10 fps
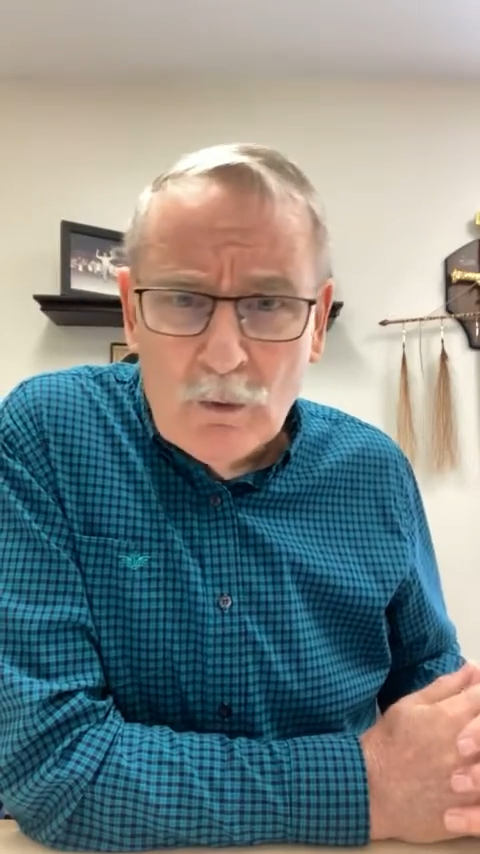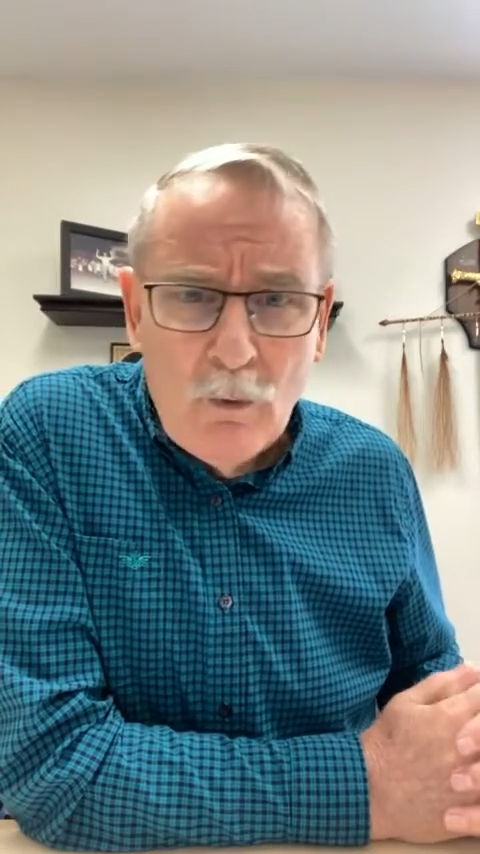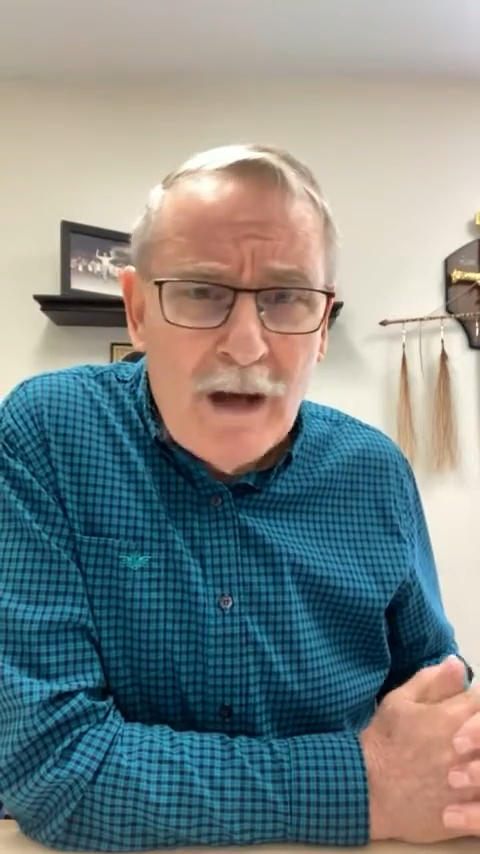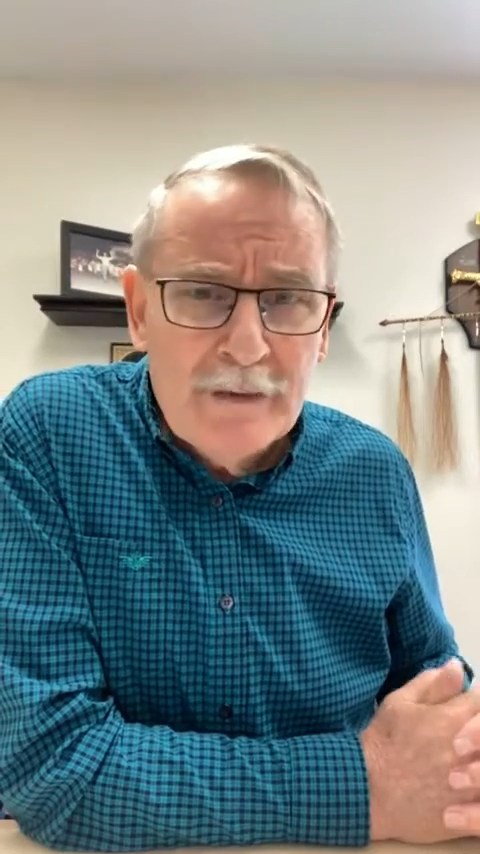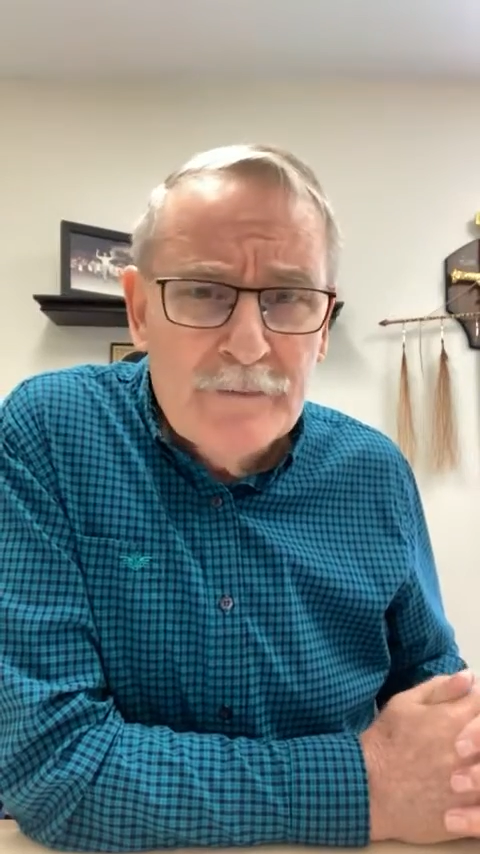
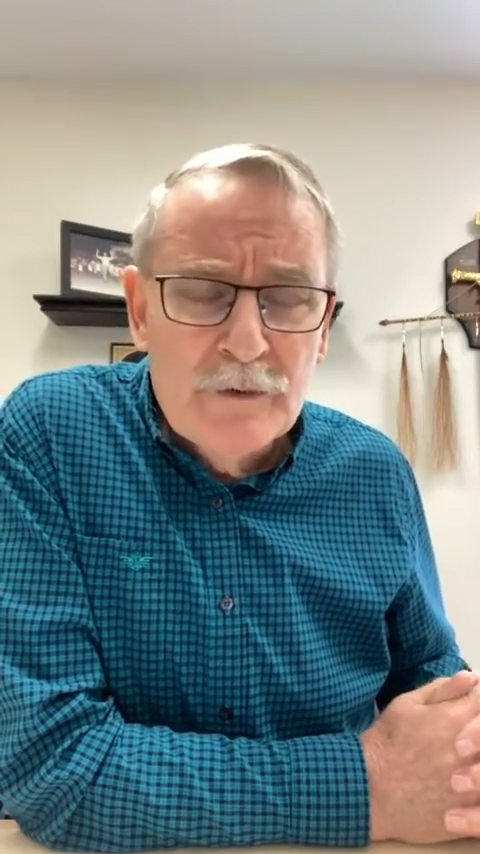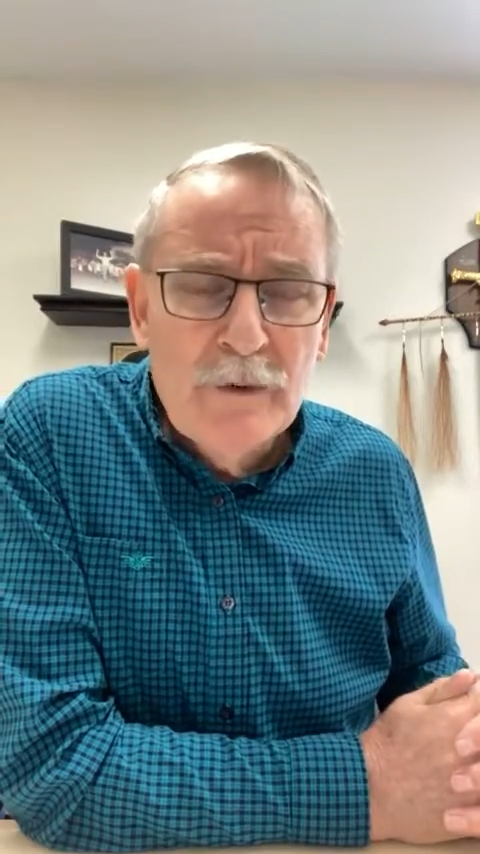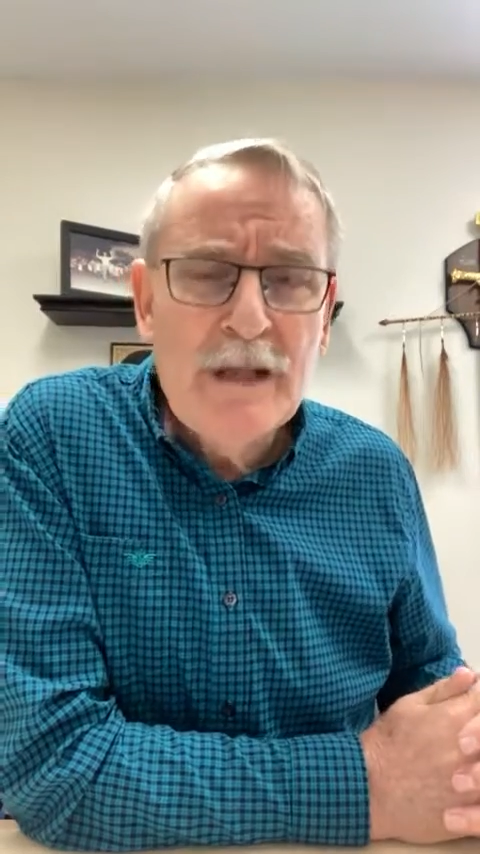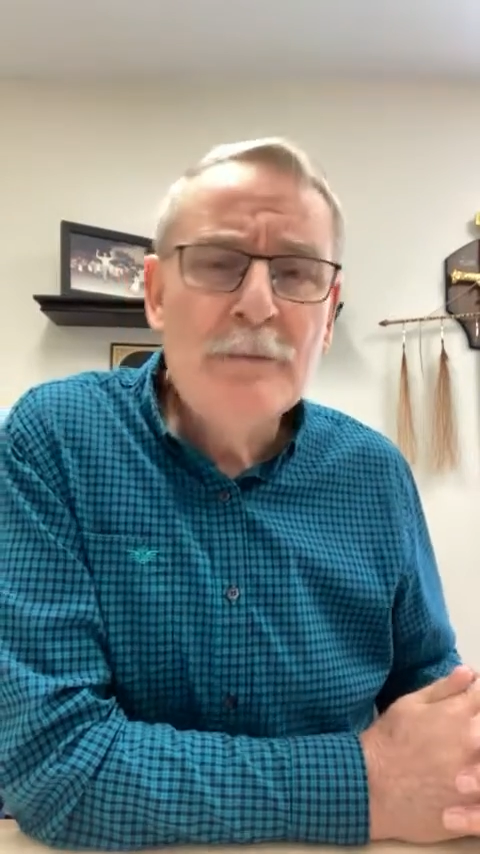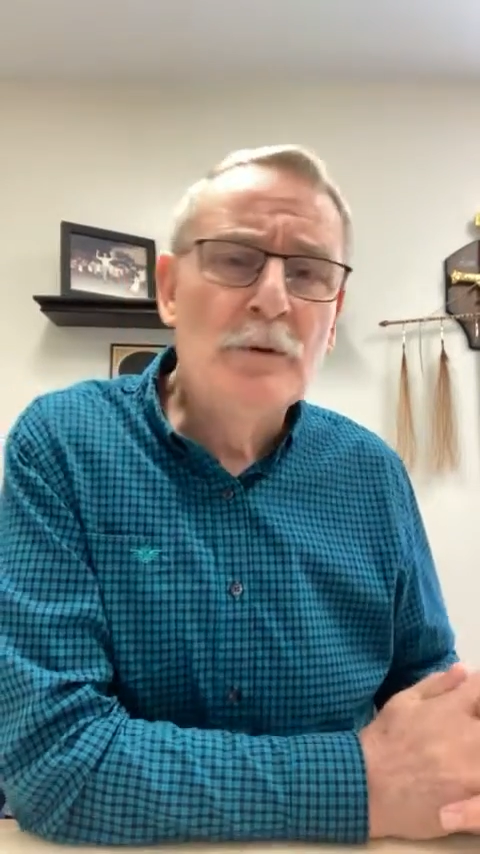We're walking
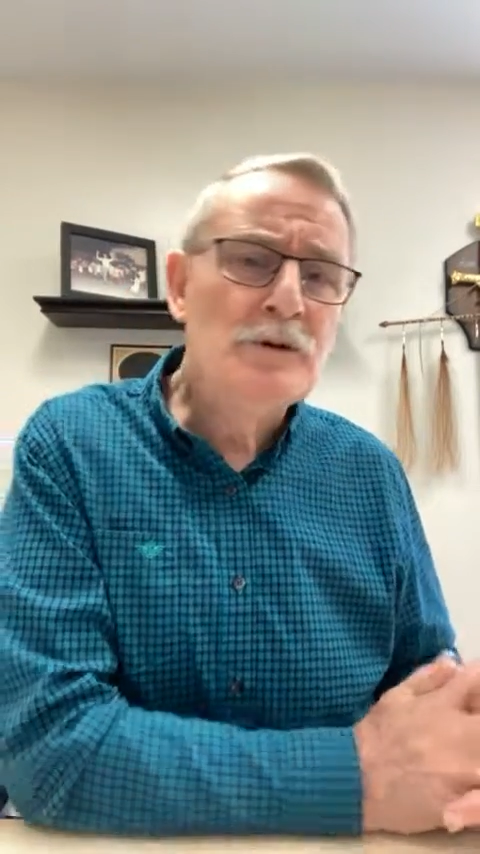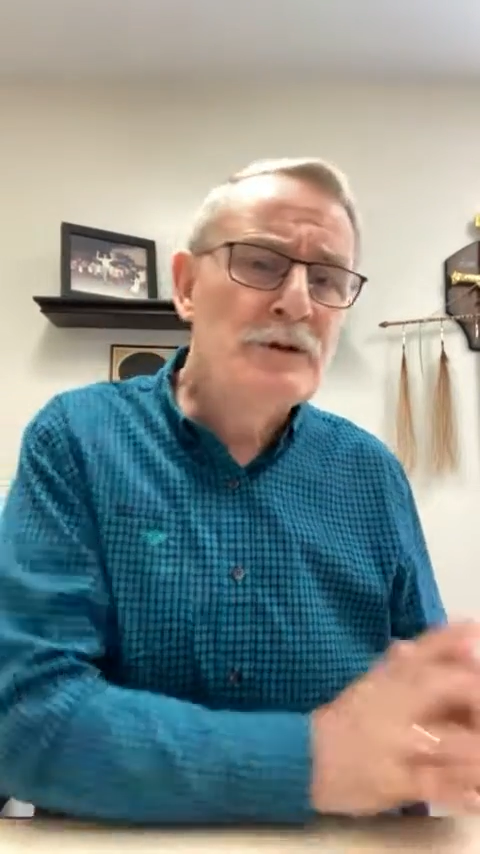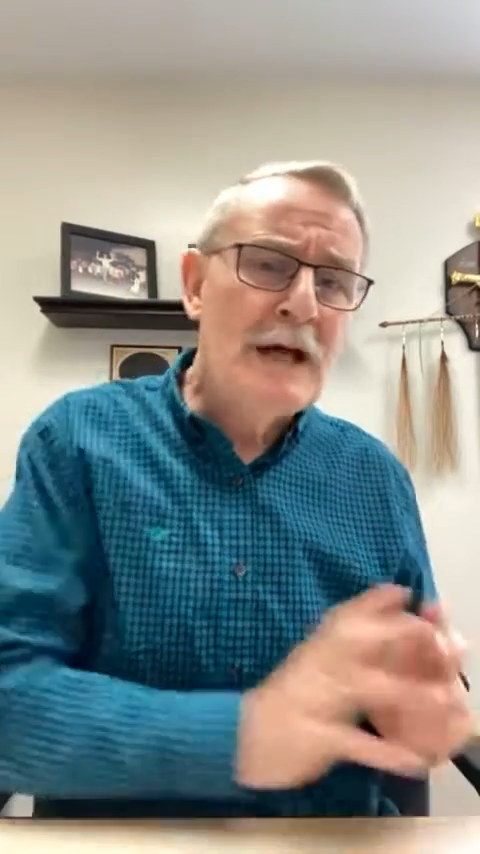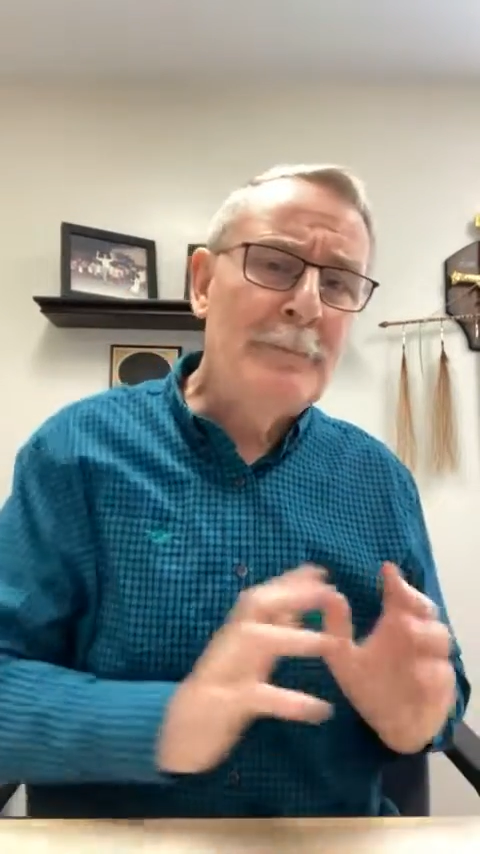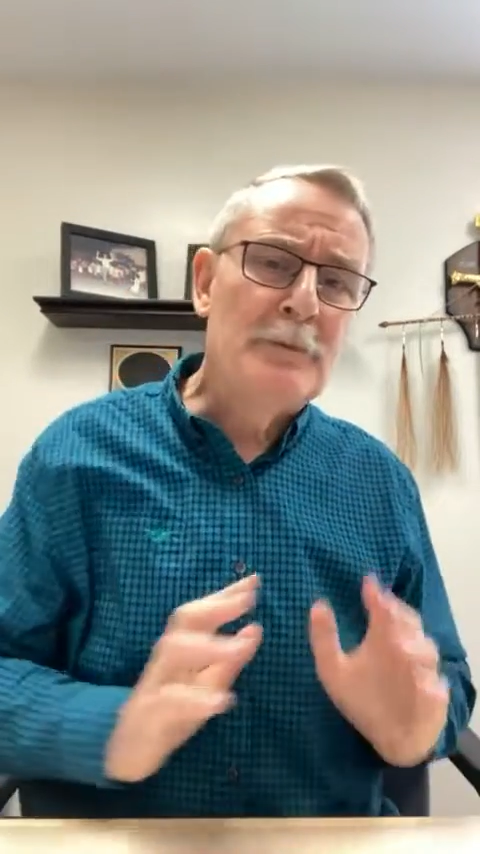through
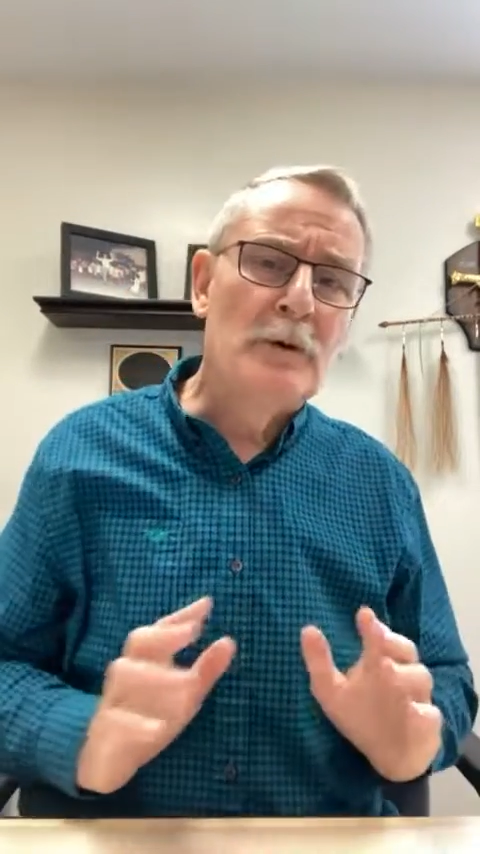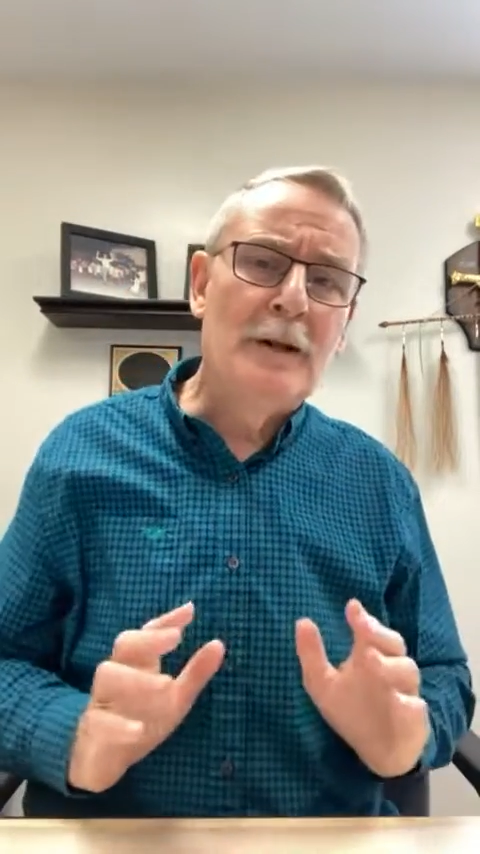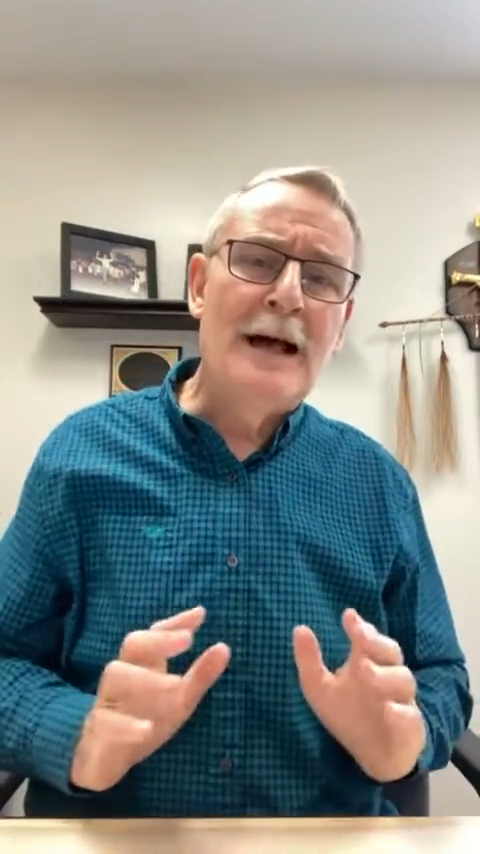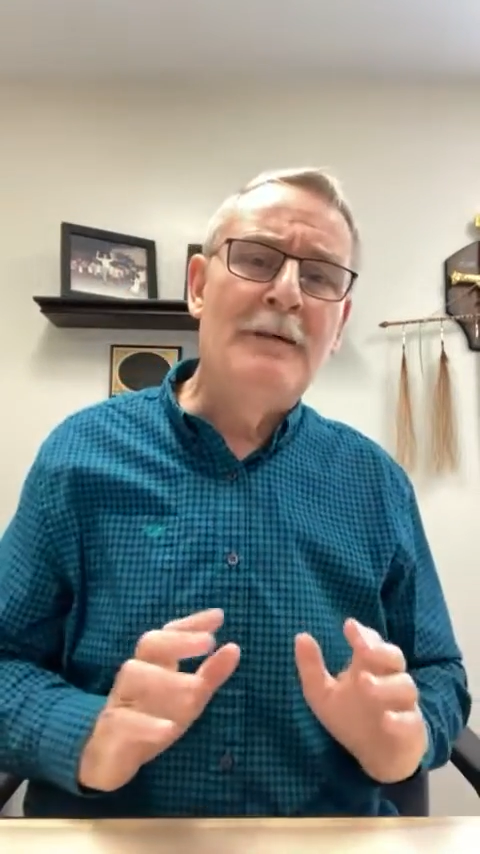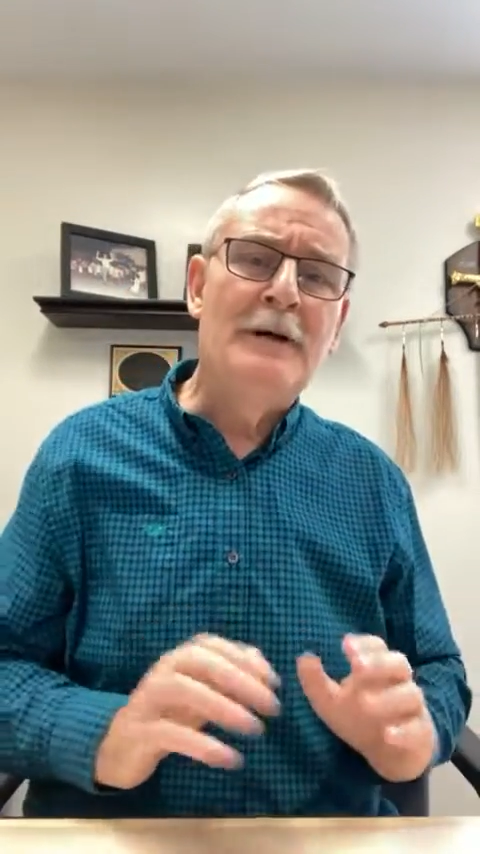Hebrews chapter
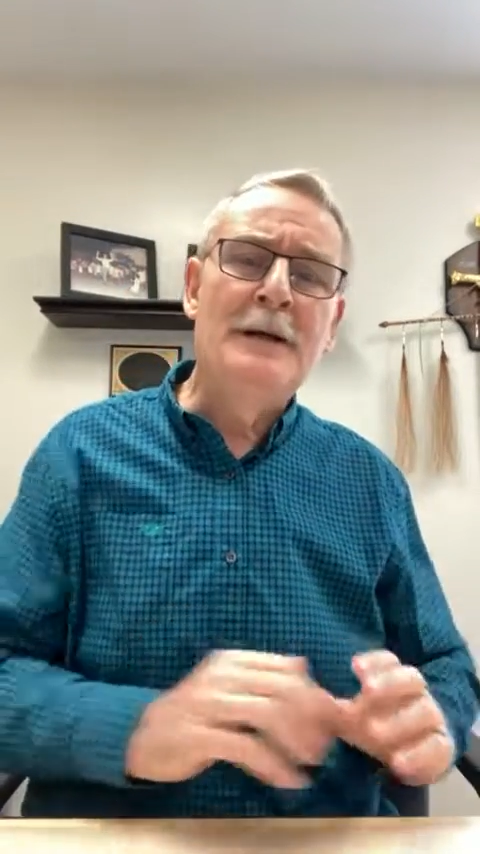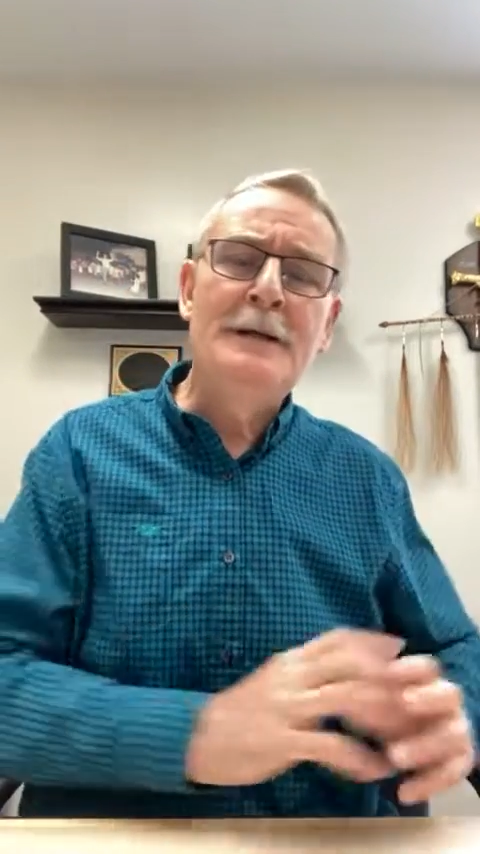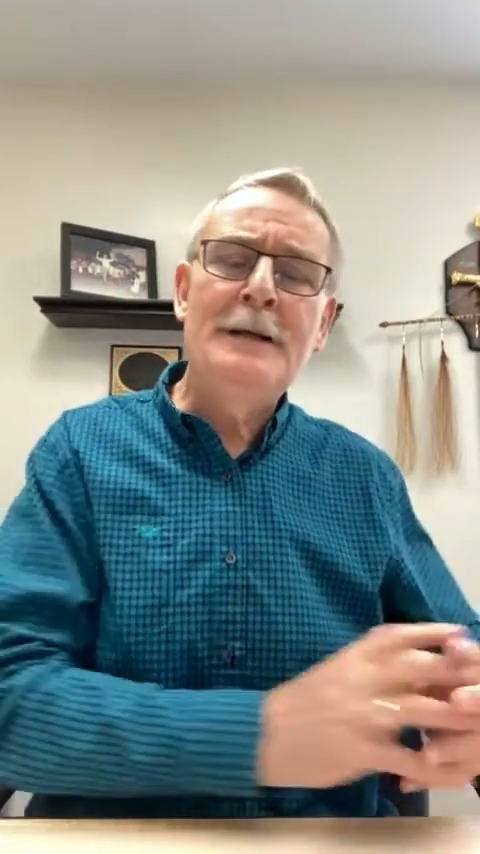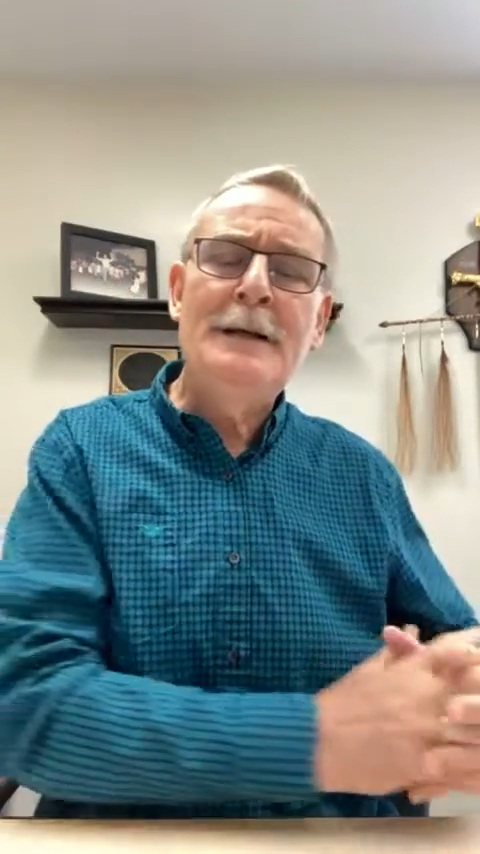11,